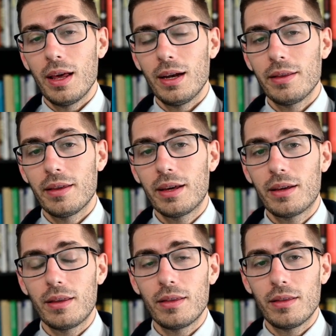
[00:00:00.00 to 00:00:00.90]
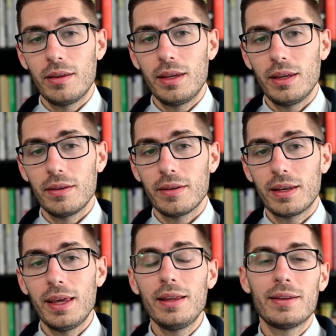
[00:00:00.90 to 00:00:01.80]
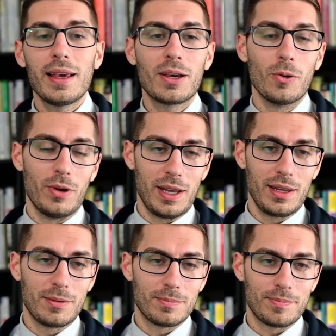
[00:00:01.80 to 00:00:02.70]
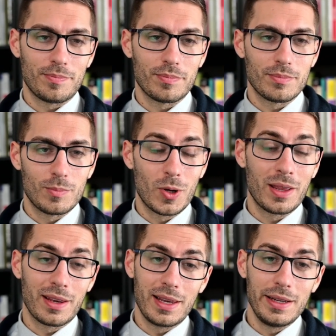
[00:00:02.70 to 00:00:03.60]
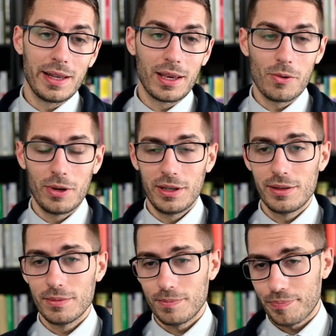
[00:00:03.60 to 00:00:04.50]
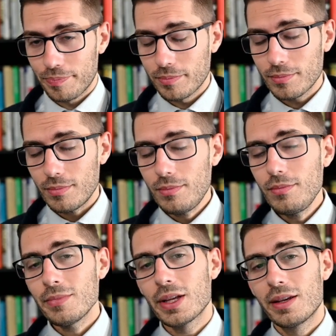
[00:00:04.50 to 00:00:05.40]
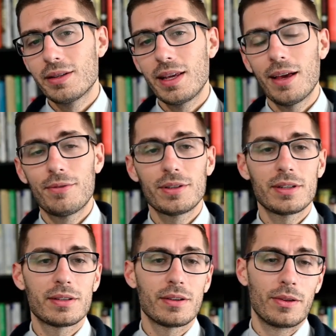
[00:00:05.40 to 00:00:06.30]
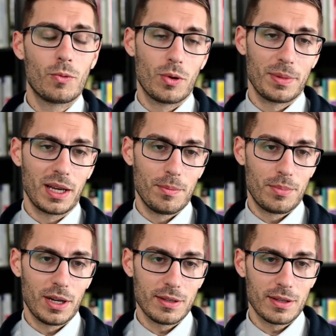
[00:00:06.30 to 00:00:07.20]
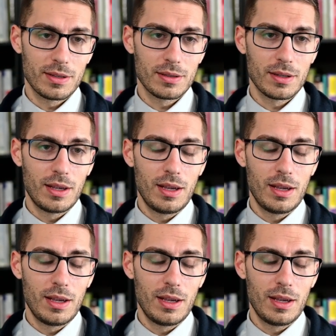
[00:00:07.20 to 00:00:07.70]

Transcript: And I think the the key takeaway, one of the key takeaways, is the emphasis on the warming up process.